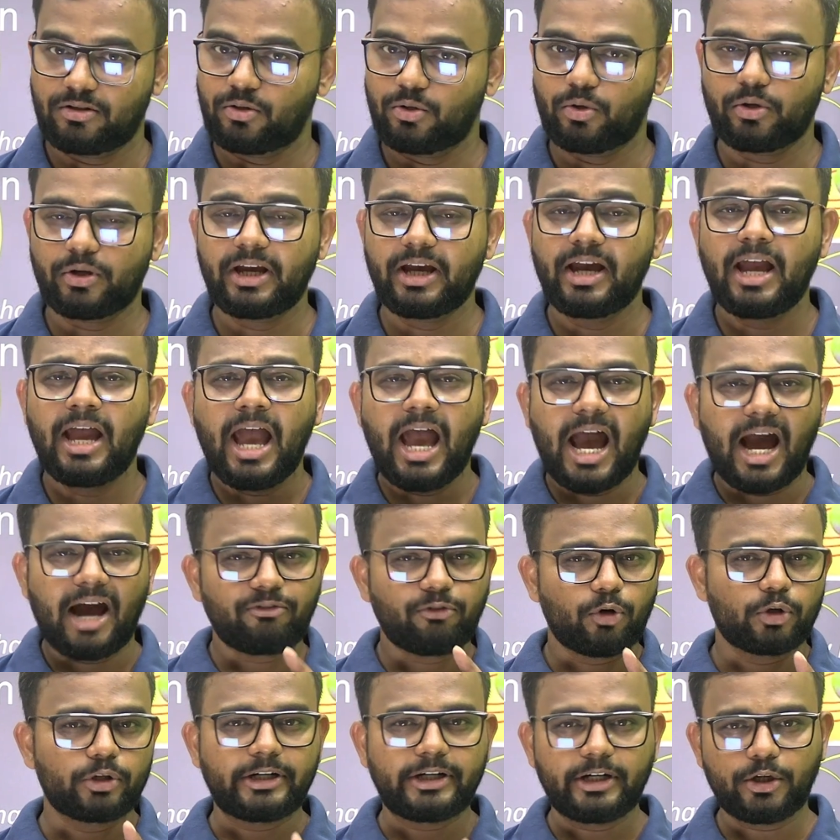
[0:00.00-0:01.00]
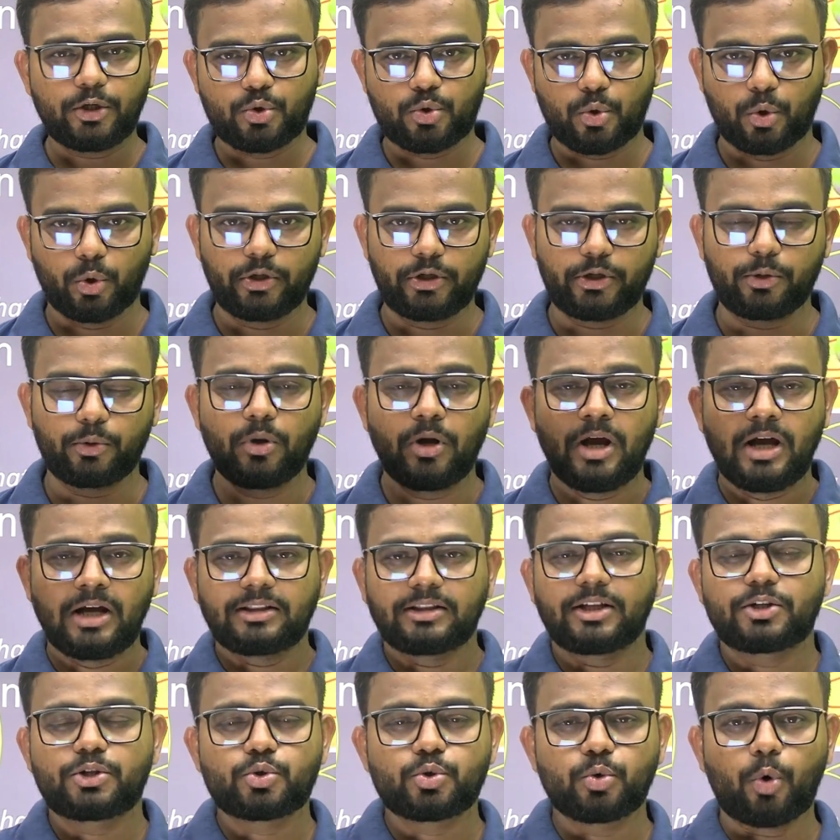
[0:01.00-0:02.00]
Okay, I've already told you
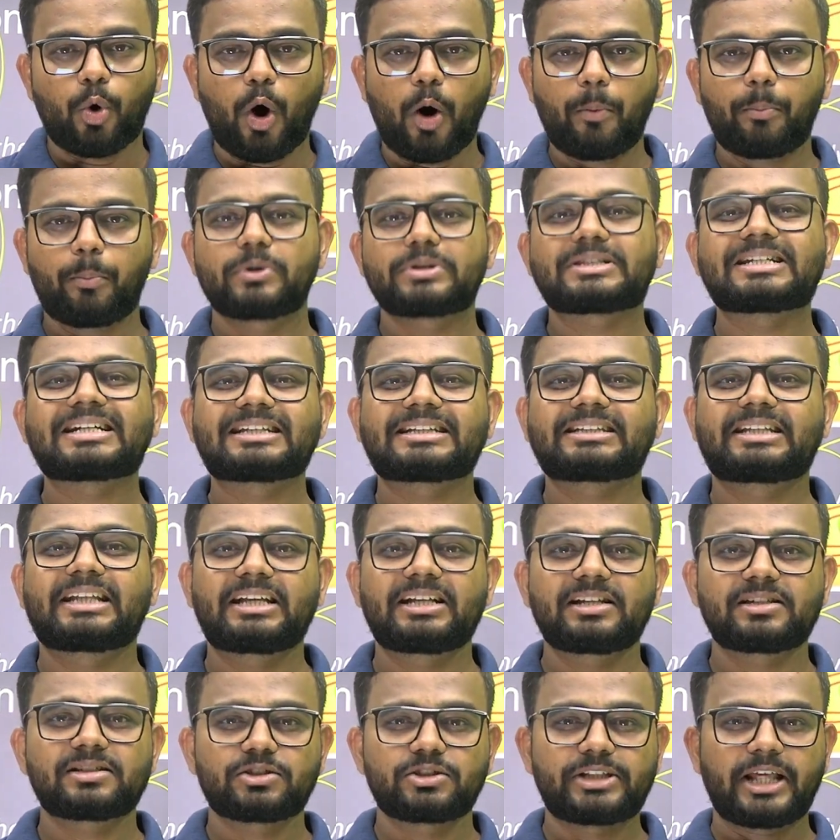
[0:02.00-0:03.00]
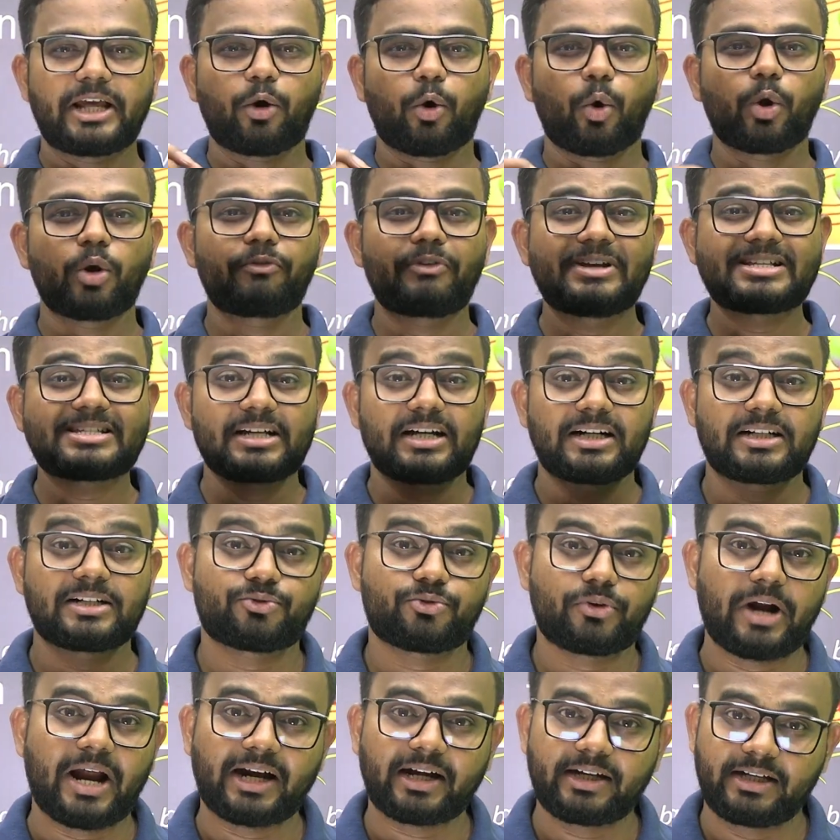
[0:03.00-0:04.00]
the two opposite things, they always
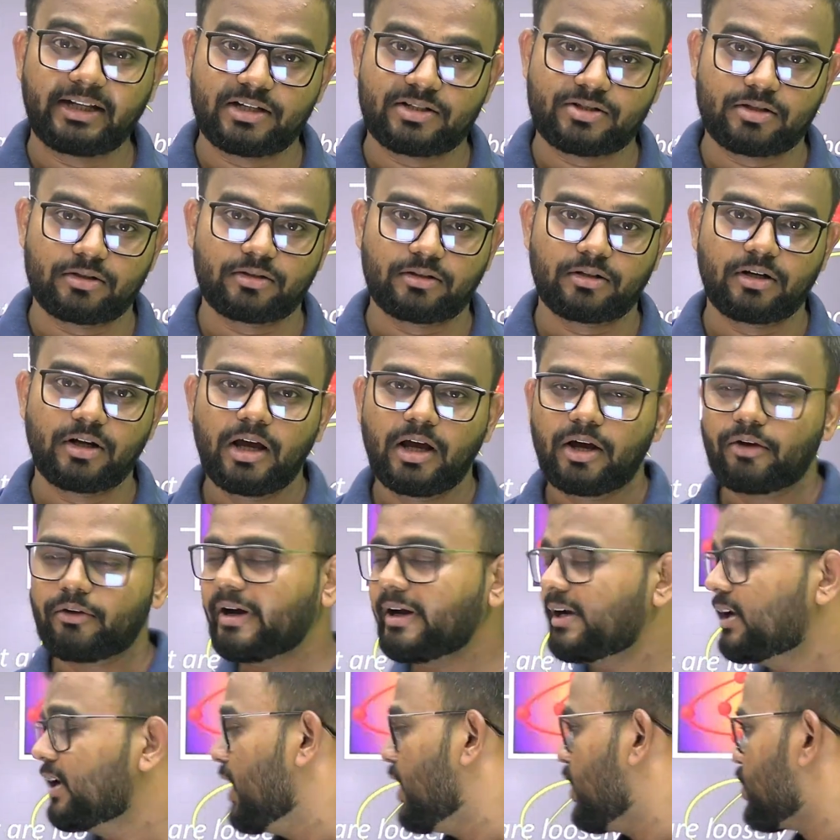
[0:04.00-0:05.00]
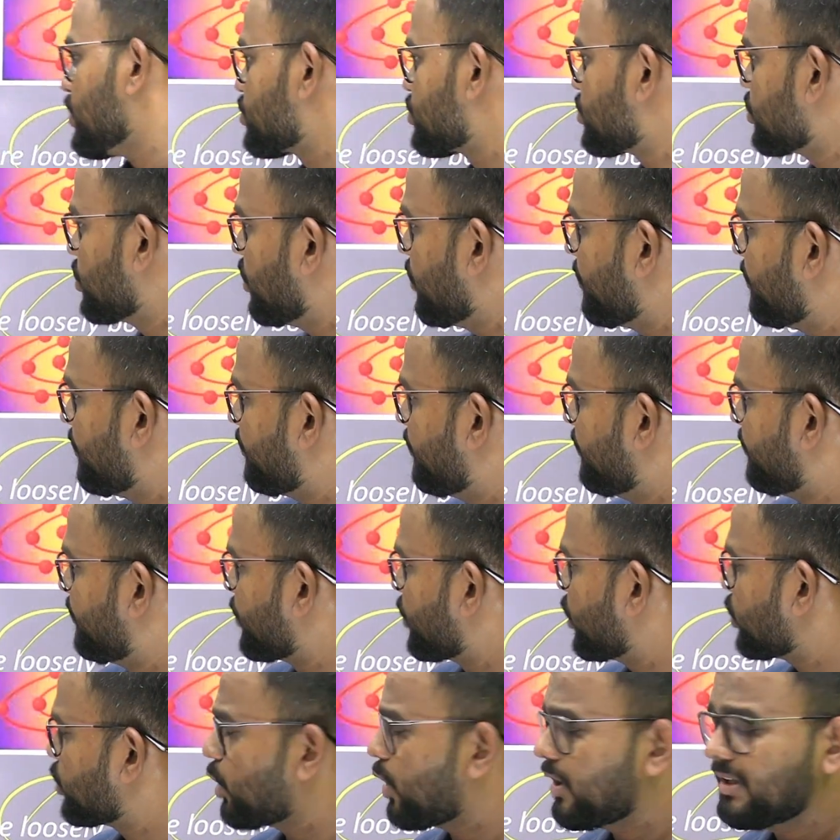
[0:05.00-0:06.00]
attract each other, right? So
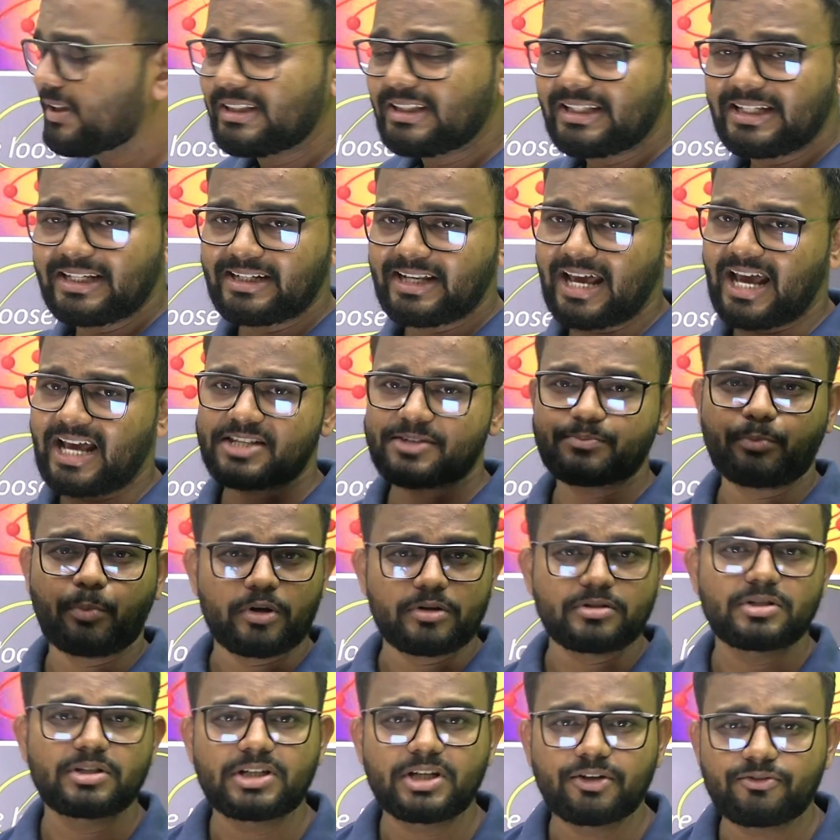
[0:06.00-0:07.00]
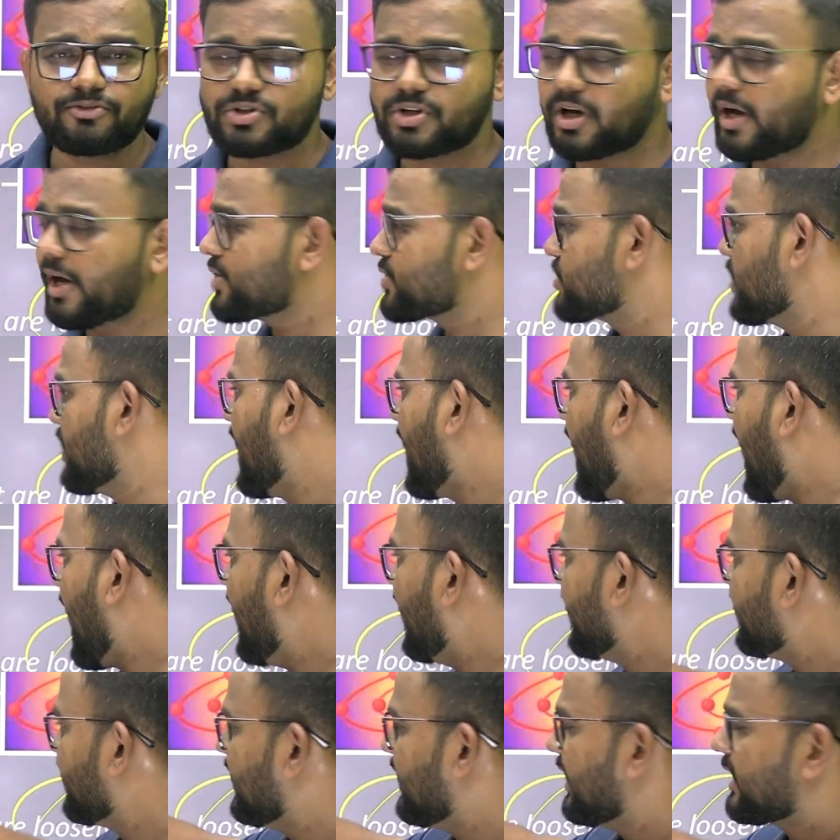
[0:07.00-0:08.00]
proton, it has positive charge
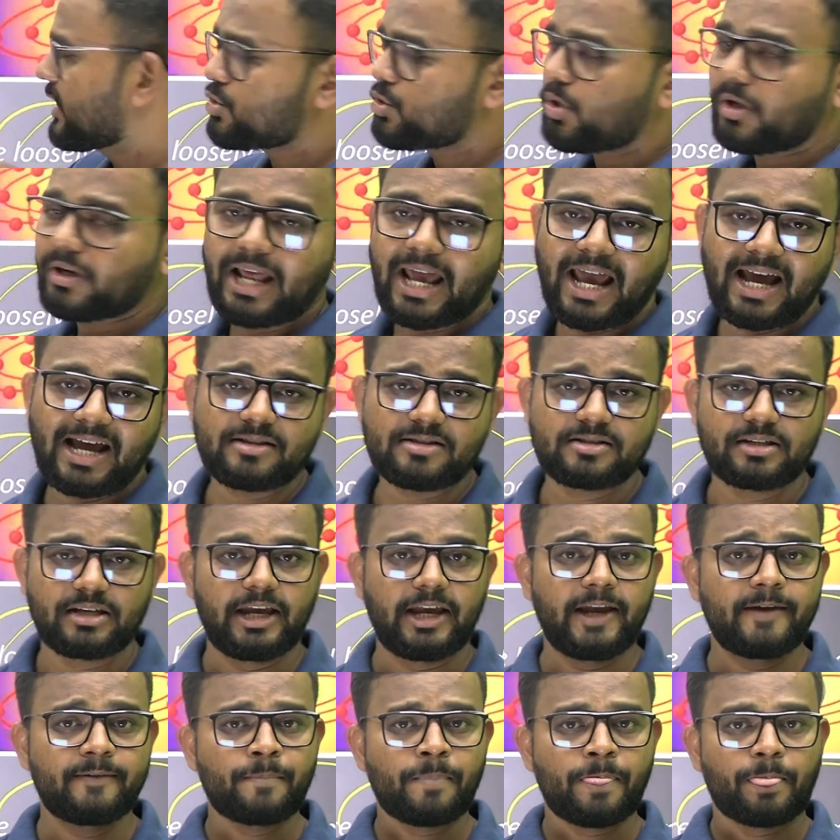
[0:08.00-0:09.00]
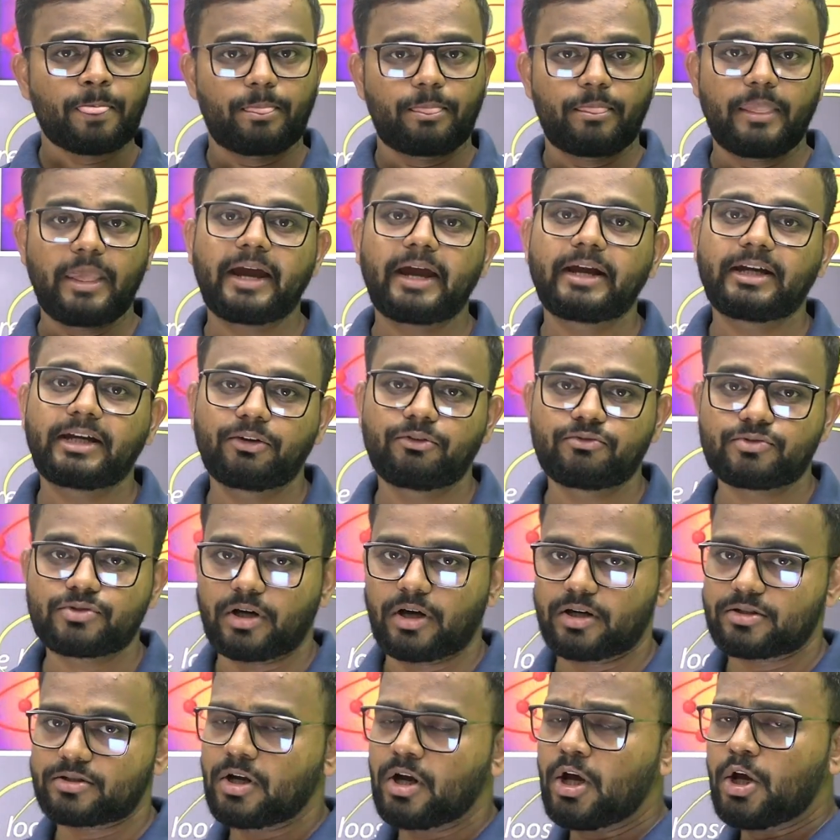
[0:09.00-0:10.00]
and electron has a negative
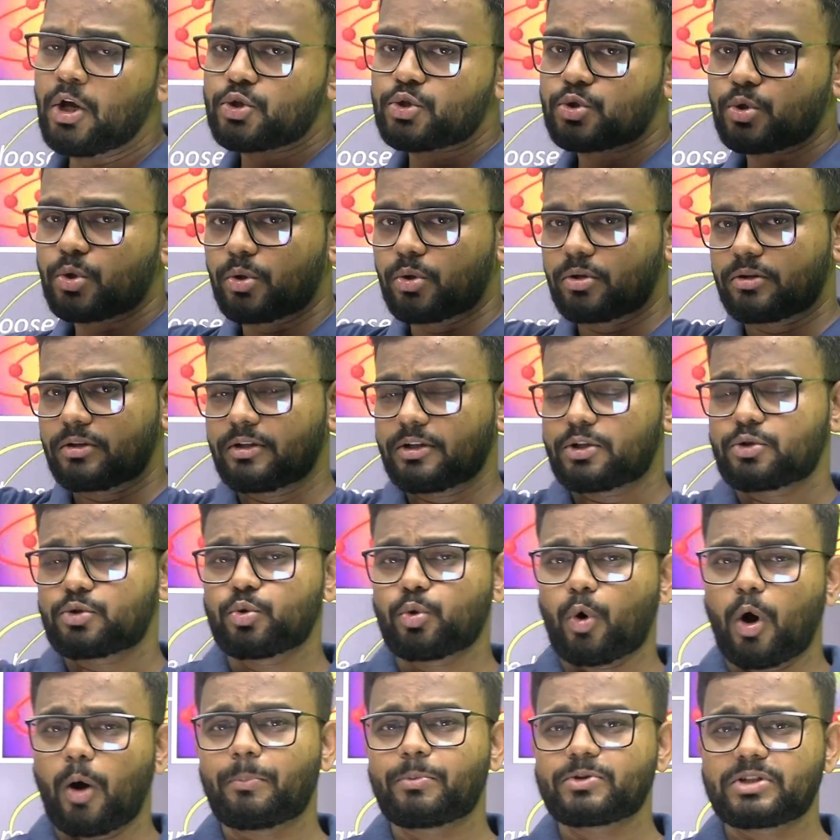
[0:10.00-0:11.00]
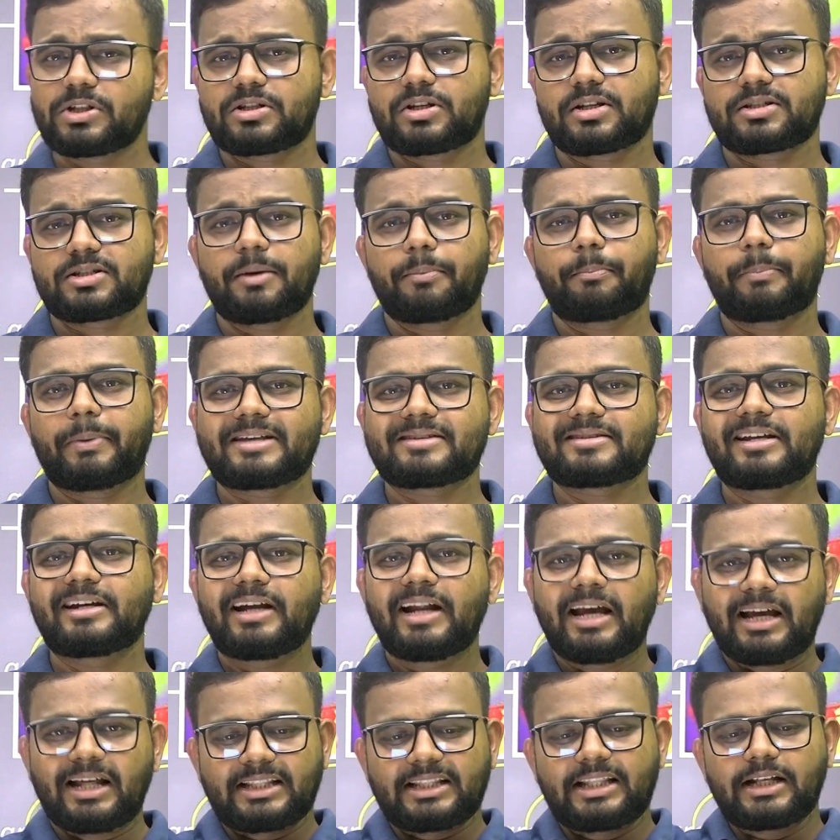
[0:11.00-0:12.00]
charge. So the two opposite charges are
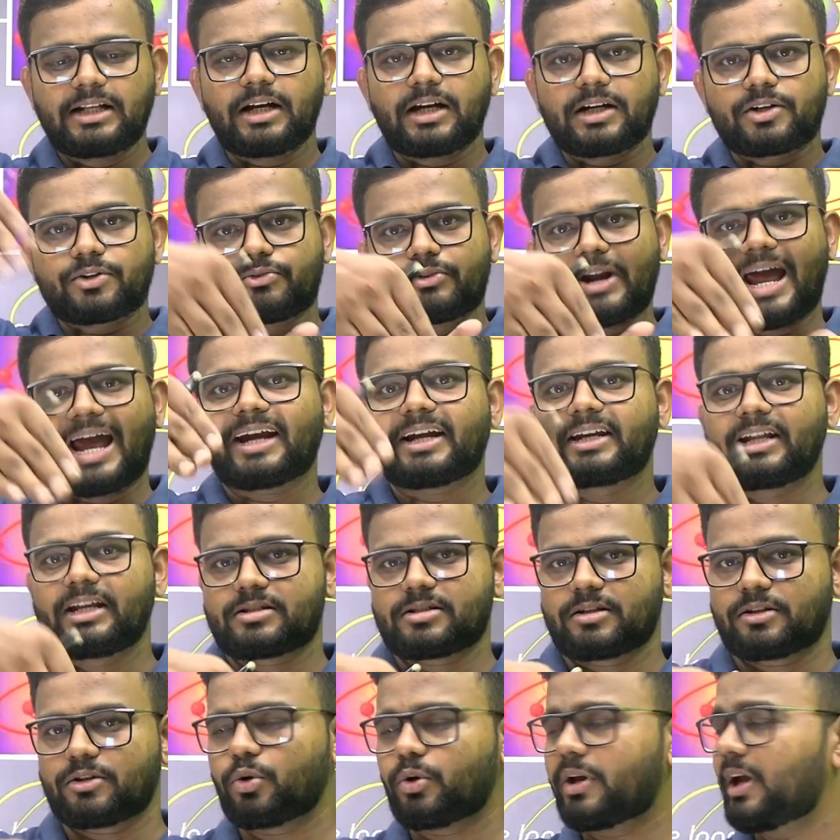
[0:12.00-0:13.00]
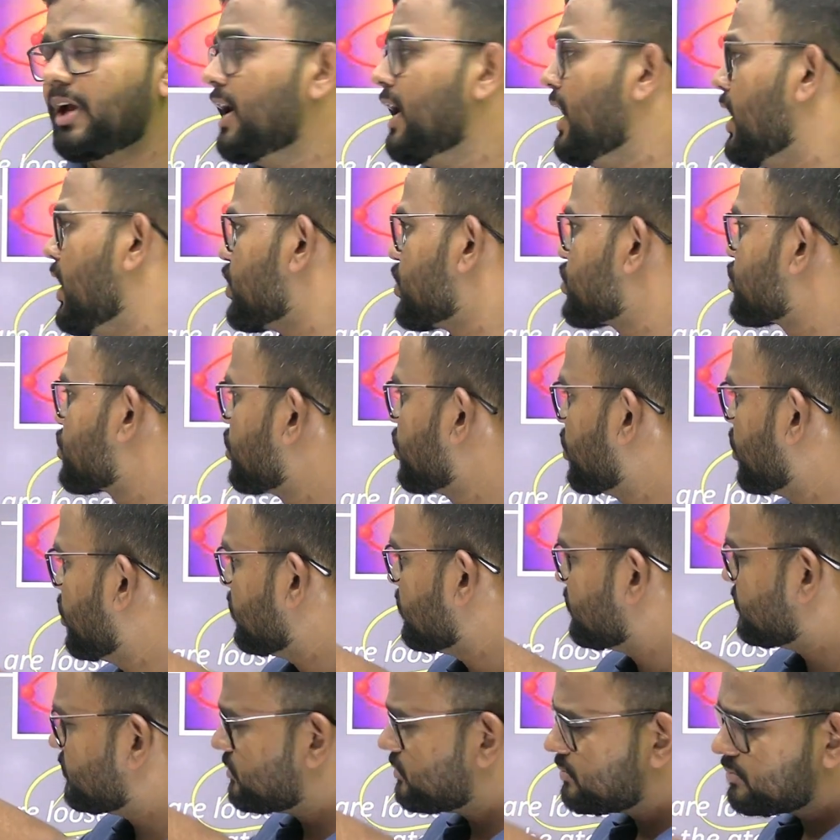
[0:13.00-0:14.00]
present, they'll attract each other. Okay,
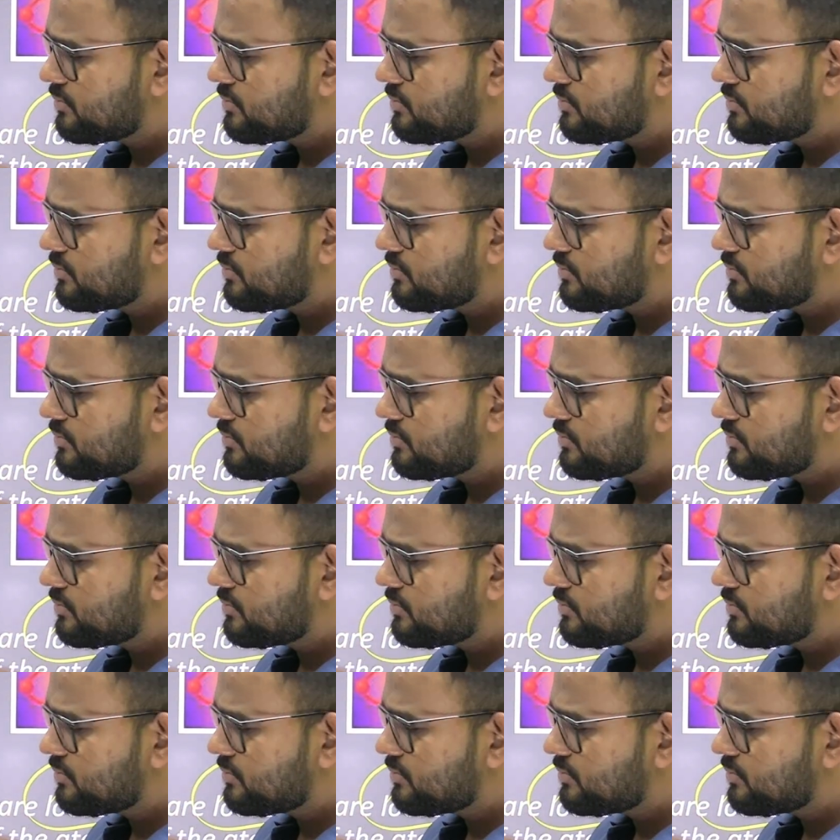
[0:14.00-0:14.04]
so